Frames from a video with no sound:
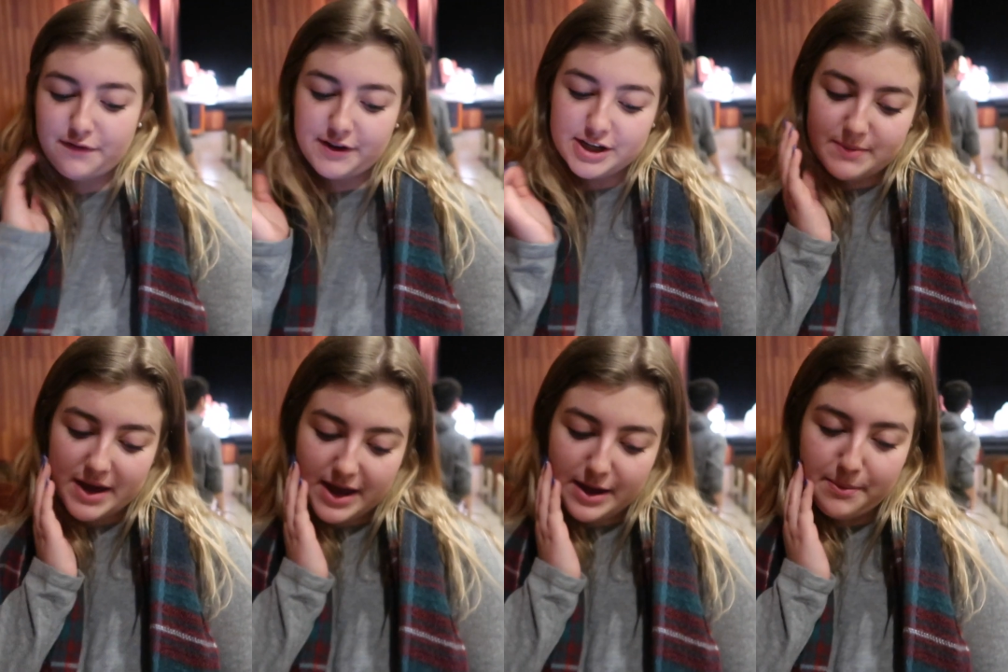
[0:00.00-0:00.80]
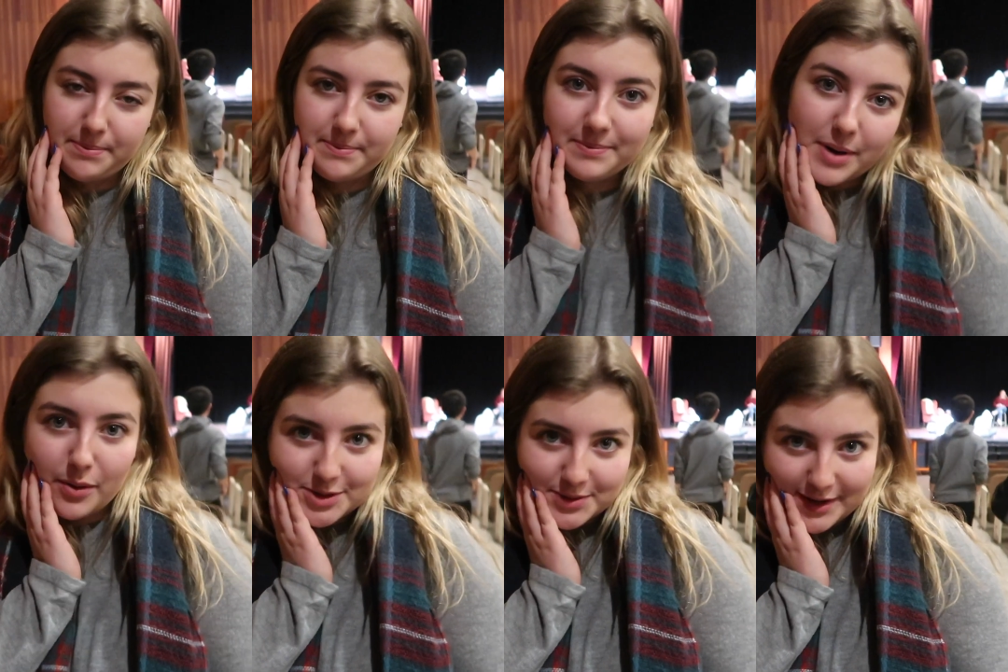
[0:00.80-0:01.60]
to finish my
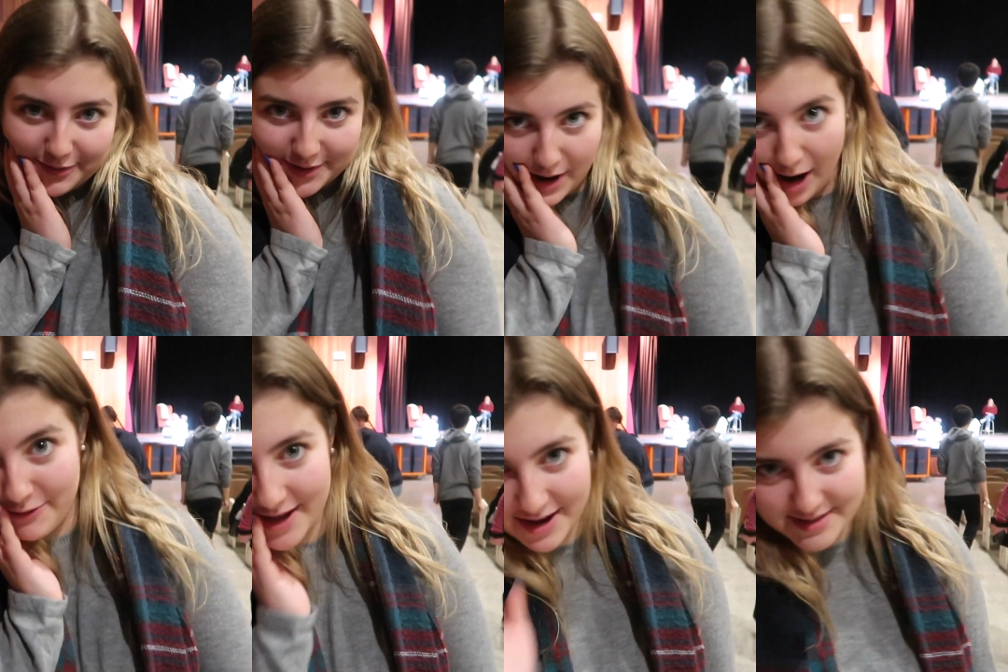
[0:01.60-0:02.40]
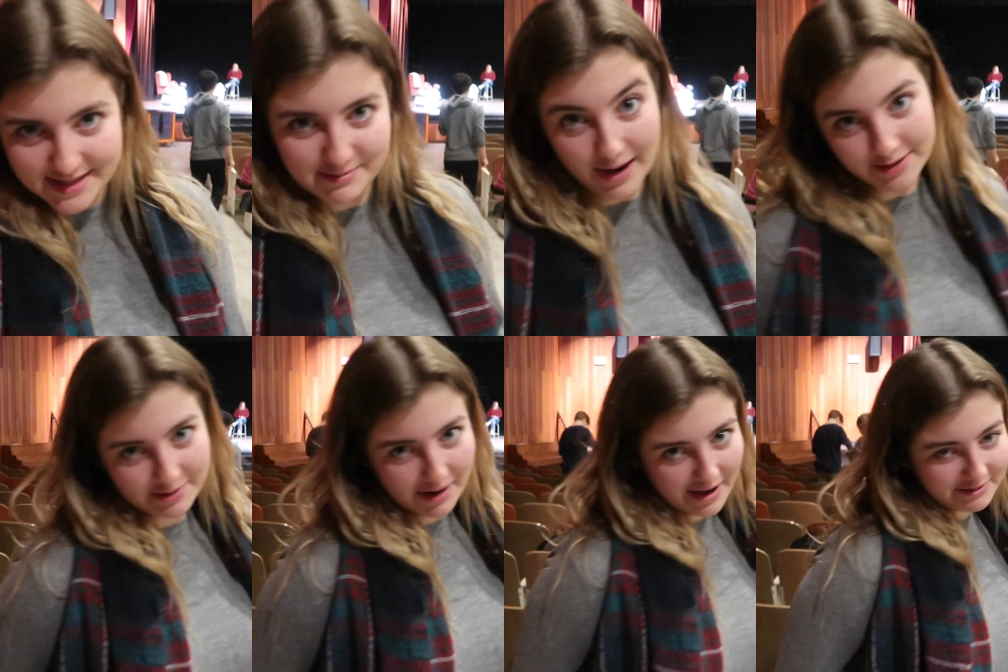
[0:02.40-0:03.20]
poetry for the coffee house in writer's
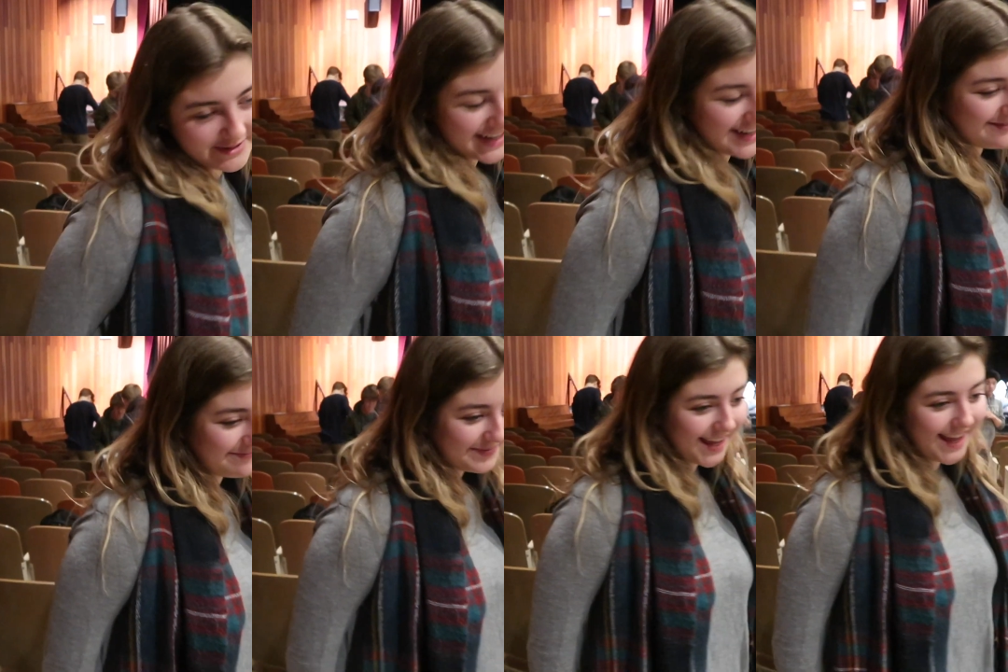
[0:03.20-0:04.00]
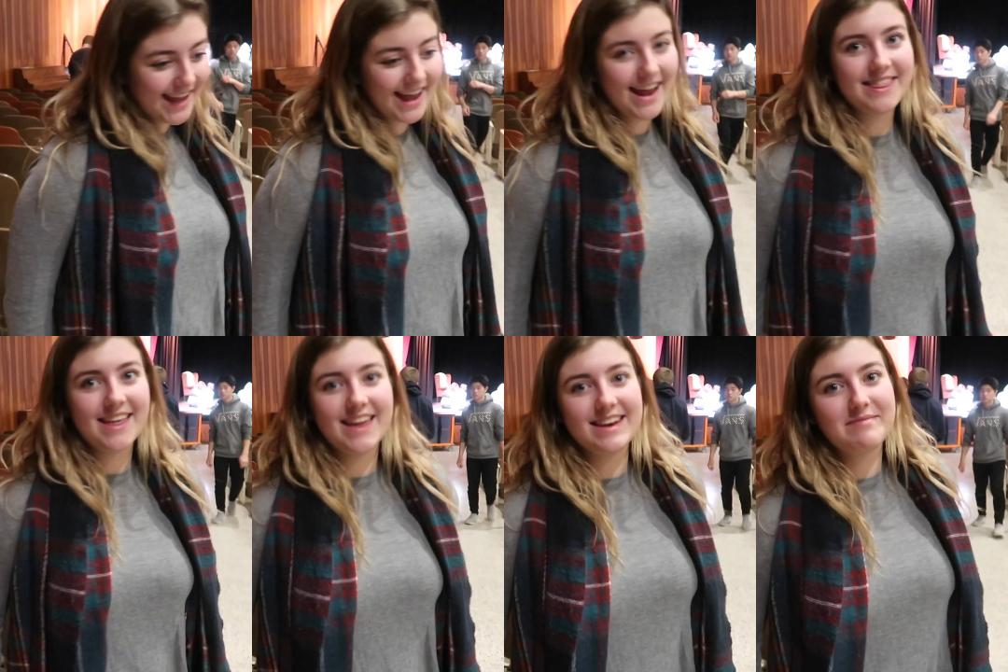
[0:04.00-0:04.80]
craft and
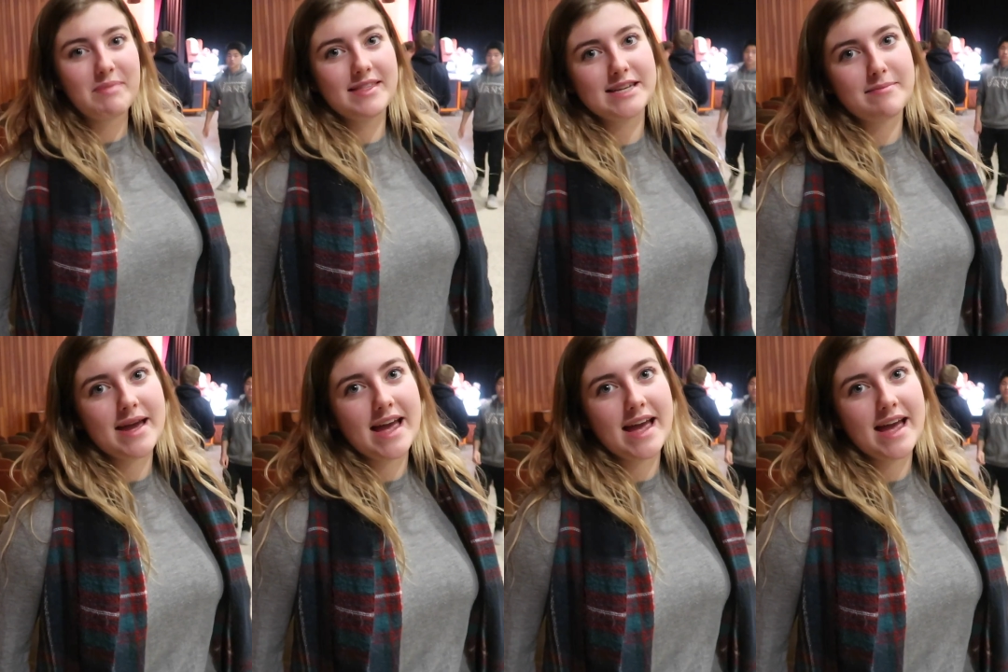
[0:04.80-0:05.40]
then by the time I